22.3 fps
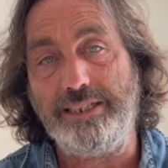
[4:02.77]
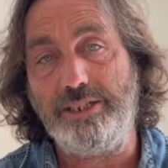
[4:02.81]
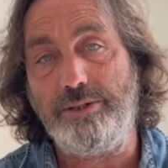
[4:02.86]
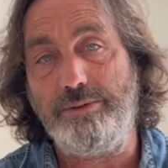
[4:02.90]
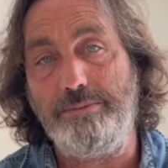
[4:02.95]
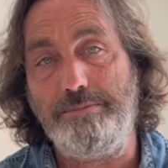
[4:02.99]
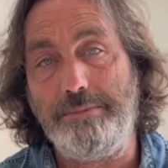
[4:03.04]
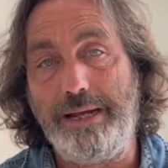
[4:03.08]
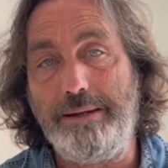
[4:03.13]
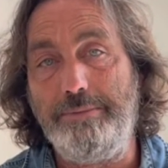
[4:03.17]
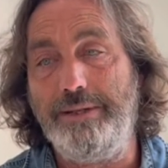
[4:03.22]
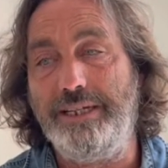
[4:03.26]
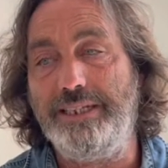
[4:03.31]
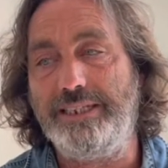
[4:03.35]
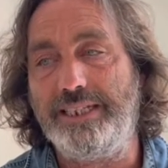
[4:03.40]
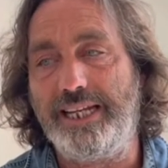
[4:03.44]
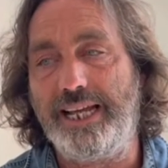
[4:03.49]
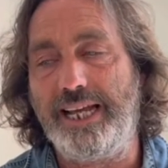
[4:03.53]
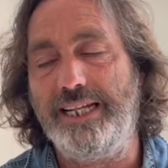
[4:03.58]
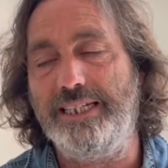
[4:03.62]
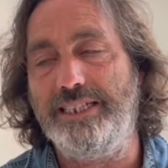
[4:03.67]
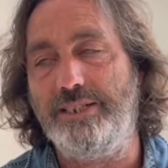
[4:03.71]
So maybe it's a
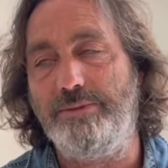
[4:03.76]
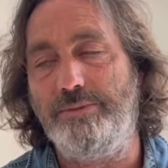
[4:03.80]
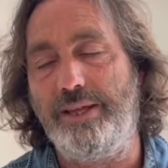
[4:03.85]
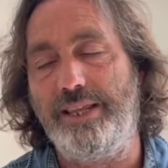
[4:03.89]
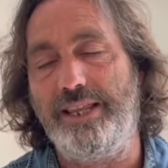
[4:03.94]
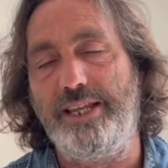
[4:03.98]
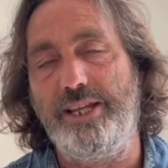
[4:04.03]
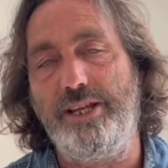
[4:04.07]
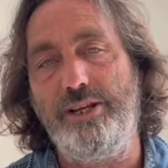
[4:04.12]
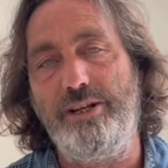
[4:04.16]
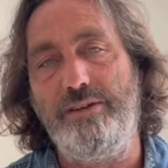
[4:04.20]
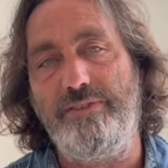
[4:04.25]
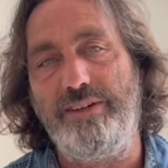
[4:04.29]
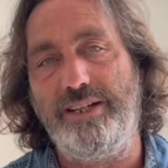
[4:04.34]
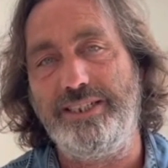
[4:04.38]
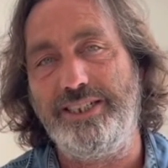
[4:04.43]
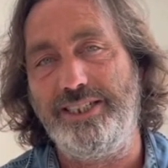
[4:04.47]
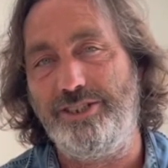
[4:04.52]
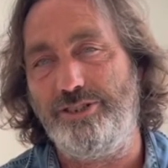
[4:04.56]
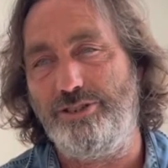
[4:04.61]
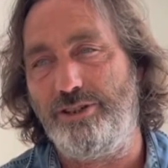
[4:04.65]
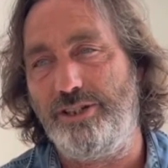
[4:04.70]
case where the
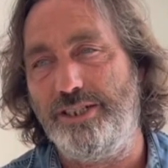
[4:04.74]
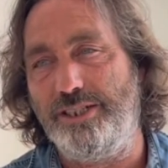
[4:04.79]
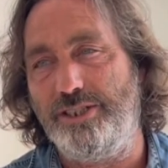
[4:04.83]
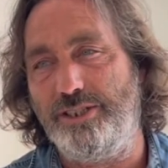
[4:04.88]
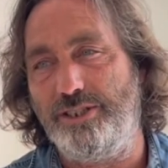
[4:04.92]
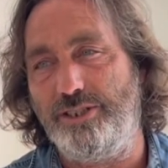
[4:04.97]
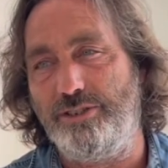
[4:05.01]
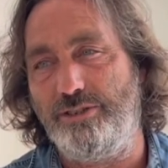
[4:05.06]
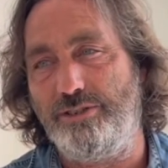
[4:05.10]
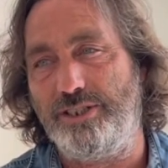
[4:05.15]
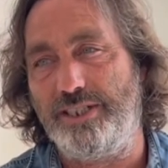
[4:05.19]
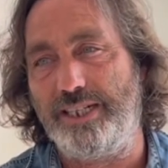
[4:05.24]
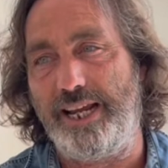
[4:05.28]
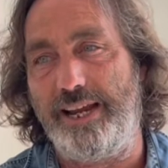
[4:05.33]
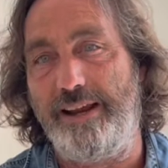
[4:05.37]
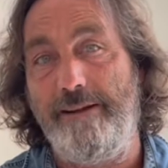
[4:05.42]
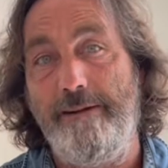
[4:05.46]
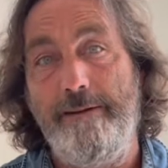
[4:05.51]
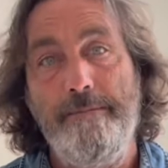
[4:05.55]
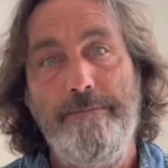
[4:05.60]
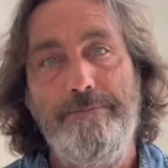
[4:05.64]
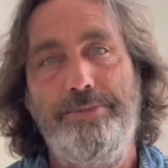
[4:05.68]
universe is trying to sort of say
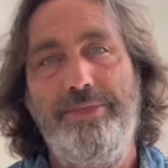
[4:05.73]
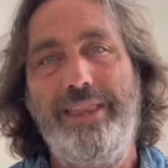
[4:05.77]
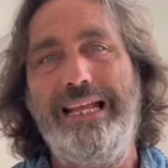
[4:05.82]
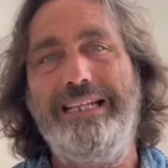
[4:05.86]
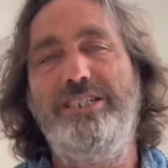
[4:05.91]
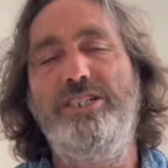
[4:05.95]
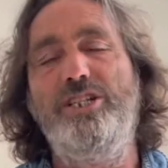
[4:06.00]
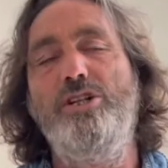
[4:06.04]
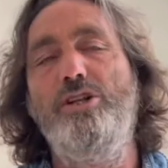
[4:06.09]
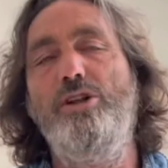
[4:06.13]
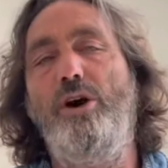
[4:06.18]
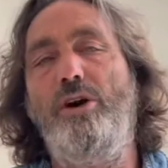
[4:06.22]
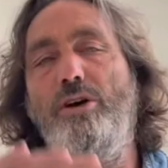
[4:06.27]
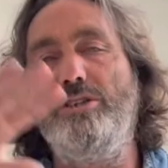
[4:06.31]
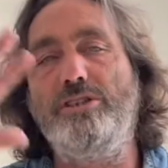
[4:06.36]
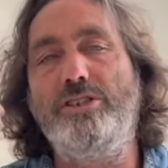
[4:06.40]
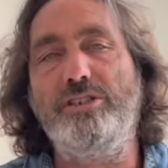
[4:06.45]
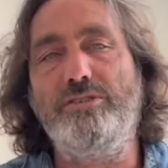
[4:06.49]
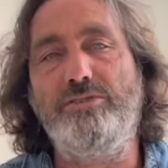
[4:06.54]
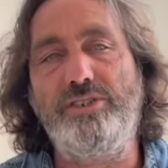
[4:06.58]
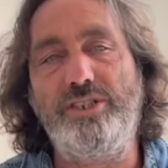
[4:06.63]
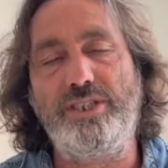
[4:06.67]
there's
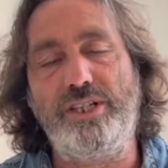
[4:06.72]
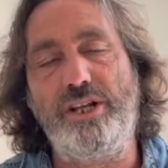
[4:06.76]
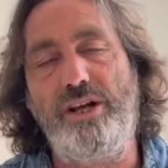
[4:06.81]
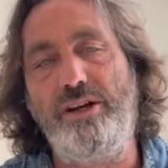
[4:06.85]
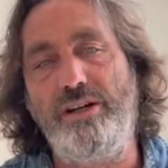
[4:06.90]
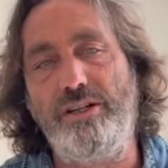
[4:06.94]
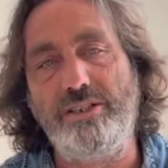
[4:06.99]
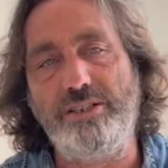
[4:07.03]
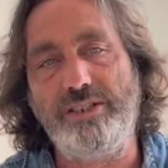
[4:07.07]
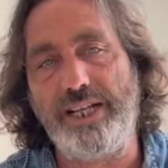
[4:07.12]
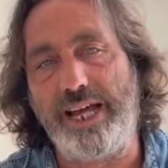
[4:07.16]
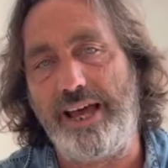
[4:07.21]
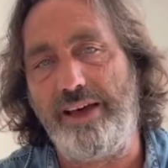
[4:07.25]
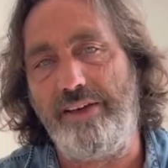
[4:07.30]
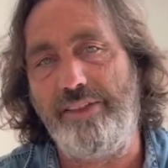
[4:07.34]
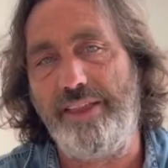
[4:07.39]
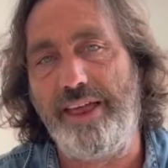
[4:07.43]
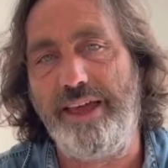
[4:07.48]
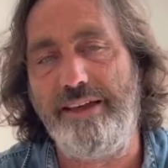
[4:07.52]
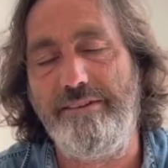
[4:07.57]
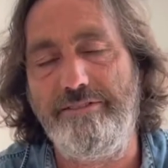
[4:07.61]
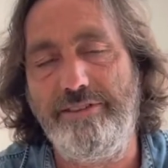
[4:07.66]
lots of stars out
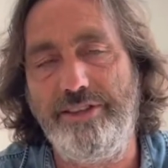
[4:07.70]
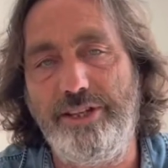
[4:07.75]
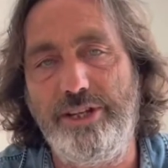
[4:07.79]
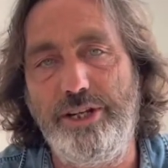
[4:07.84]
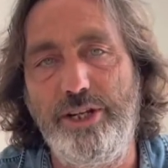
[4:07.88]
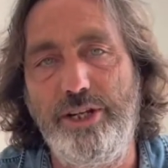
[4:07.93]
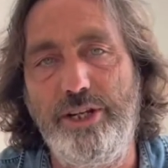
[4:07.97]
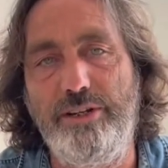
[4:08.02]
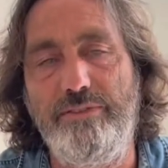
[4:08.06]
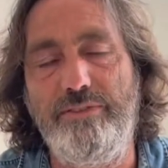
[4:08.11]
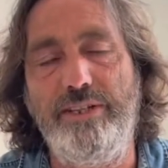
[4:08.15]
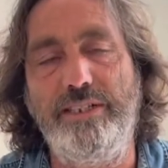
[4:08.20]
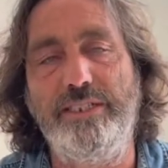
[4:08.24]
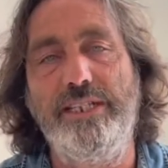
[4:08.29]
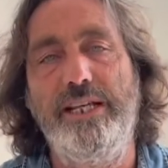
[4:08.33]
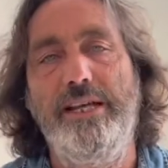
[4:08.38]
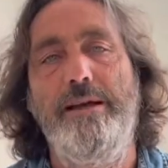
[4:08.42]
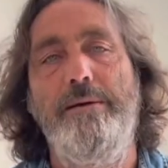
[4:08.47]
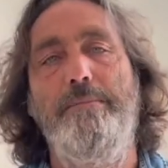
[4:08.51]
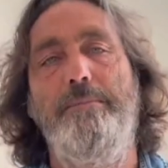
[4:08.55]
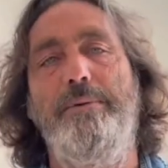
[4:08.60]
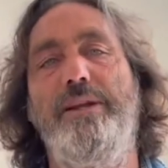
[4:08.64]
there in the universe,
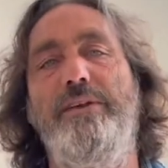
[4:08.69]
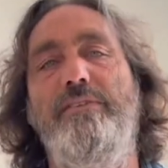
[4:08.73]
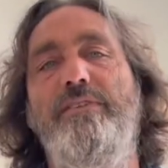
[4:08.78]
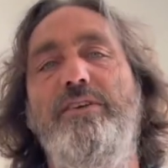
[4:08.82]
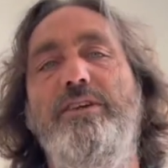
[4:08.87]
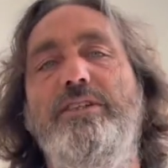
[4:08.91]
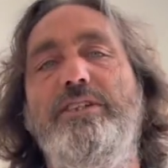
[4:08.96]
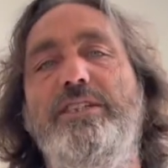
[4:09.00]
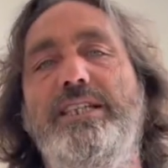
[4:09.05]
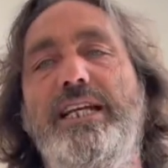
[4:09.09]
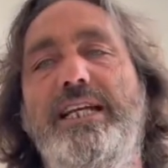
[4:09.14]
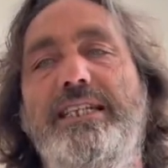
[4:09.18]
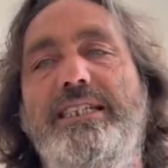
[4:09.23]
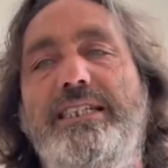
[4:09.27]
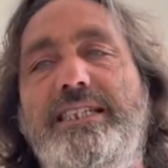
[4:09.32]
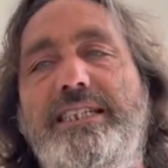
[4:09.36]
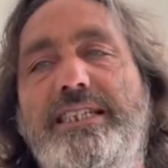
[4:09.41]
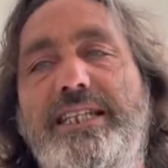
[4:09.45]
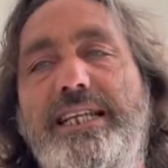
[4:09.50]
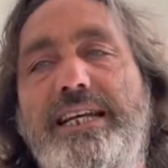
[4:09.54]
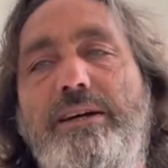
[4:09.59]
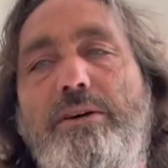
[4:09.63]
but if you stay
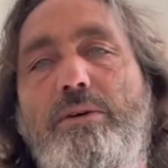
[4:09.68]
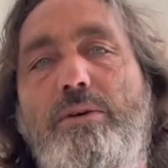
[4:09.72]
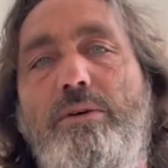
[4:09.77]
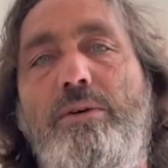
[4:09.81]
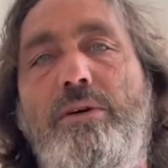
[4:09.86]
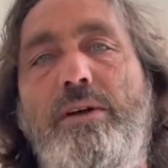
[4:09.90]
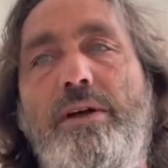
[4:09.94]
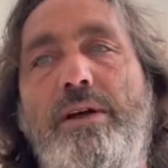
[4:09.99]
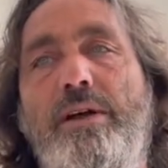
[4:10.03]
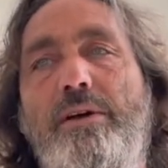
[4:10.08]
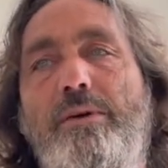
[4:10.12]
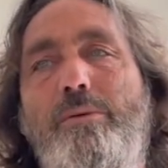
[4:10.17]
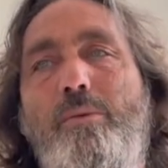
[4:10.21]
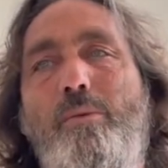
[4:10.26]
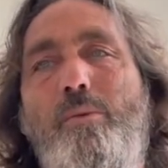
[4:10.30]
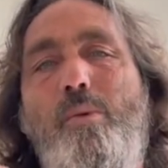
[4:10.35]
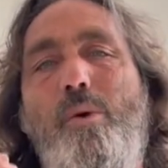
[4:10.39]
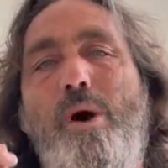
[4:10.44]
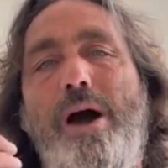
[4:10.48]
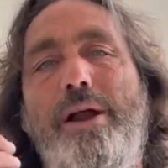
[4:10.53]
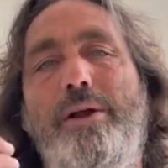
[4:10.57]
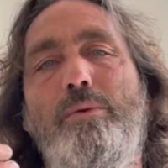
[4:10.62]
still,
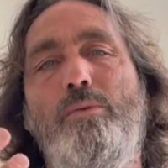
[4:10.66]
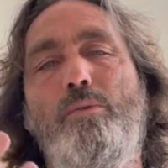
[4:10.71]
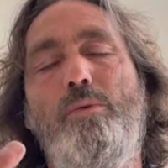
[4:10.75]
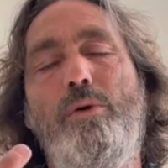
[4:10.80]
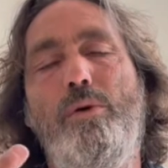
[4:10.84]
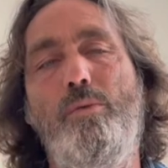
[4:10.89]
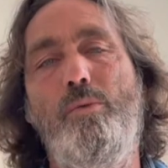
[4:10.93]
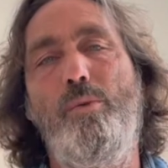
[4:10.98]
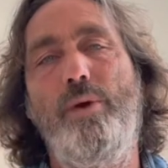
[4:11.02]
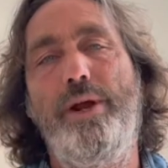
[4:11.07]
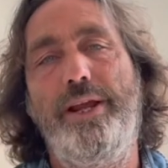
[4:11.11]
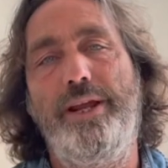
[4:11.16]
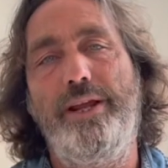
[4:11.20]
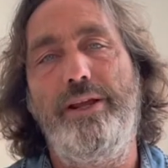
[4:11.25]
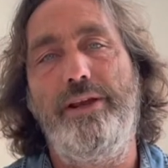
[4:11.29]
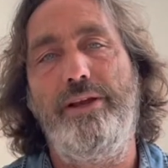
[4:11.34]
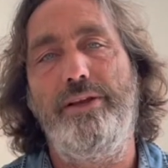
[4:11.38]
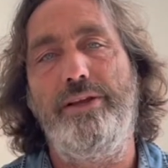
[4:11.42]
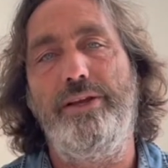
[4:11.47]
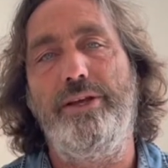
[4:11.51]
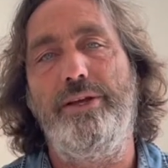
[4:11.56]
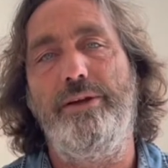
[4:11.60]
one will wink
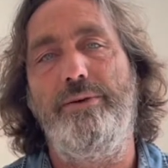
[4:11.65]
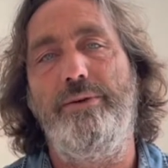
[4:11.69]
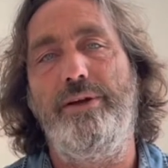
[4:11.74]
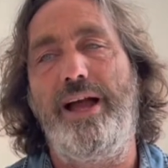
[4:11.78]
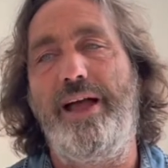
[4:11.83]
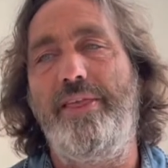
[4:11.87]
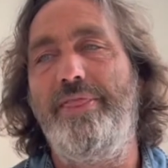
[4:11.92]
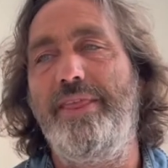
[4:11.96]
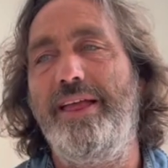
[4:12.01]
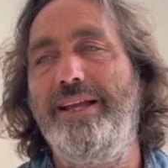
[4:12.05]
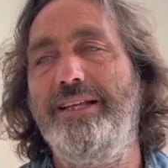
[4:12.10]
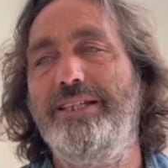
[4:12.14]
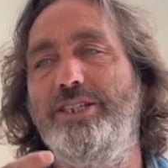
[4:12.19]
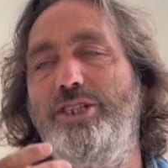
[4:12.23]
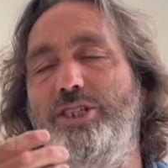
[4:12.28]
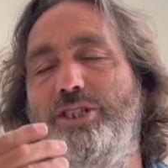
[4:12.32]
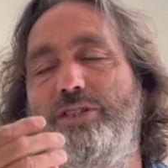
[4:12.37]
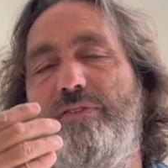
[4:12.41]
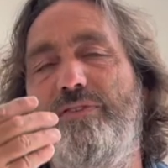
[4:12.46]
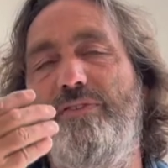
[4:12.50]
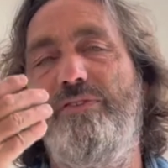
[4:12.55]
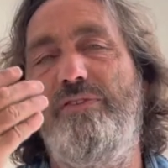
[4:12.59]
at you and then
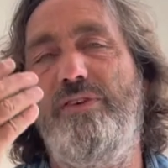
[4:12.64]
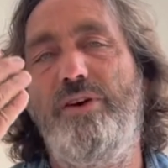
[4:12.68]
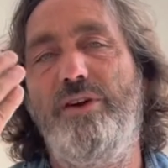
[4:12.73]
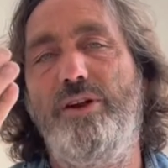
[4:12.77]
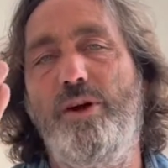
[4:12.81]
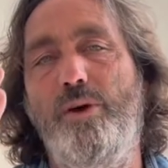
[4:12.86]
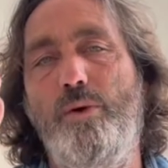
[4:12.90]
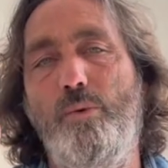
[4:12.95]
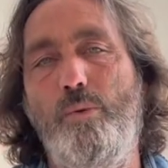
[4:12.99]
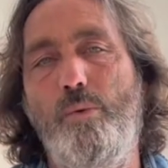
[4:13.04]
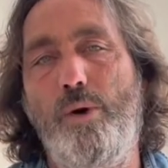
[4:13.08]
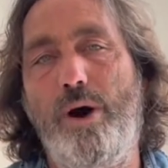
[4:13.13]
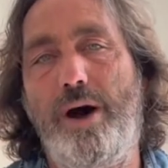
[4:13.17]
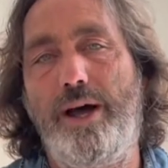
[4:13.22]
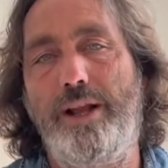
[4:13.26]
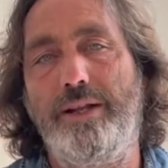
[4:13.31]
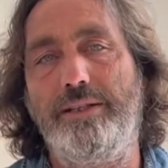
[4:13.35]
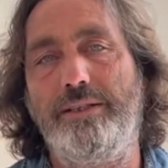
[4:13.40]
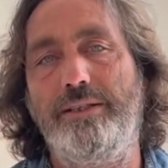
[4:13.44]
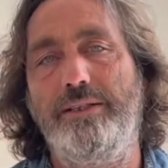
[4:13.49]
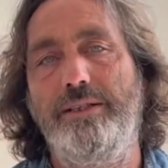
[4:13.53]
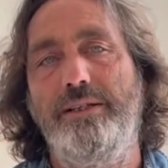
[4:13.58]
just follow
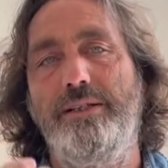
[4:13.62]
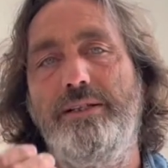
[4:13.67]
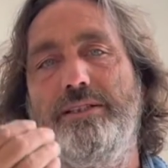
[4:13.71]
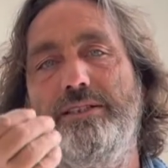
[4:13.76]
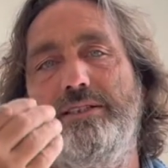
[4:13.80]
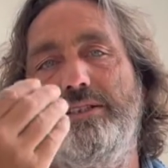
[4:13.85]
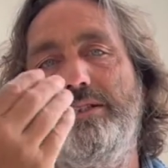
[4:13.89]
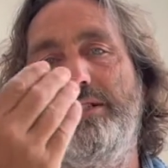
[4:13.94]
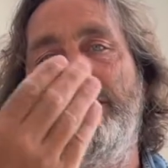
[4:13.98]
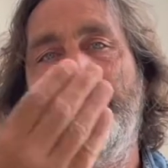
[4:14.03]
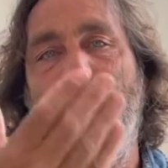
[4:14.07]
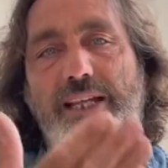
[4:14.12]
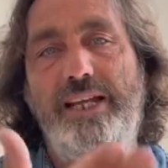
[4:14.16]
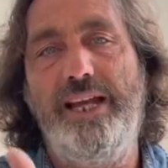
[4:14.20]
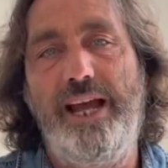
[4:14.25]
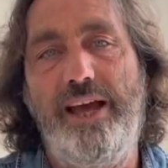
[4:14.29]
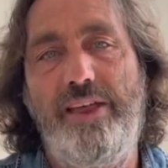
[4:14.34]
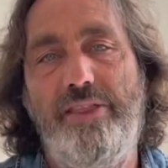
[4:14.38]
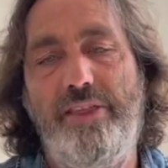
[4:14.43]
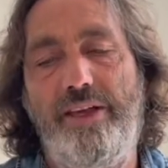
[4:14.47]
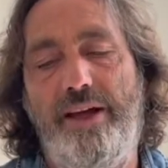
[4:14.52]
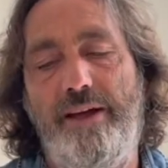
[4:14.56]
one to the
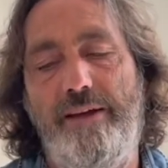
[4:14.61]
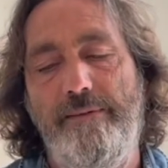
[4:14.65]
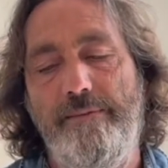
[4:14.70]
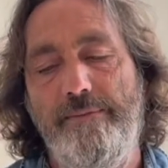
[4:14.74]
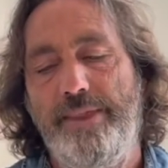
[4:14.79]
other.